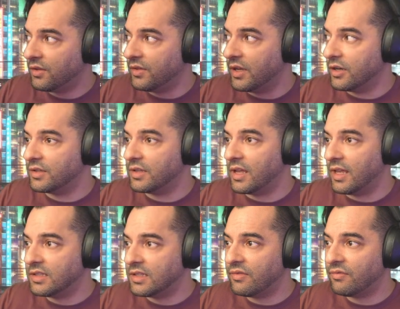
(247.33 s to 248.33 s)
There's the
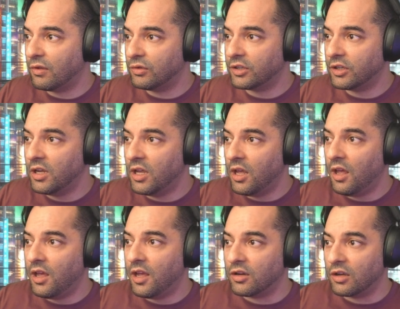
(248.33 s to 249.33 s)
ESDE folder.
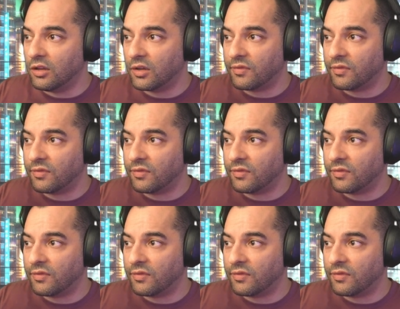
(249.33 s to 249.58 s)
You're going to look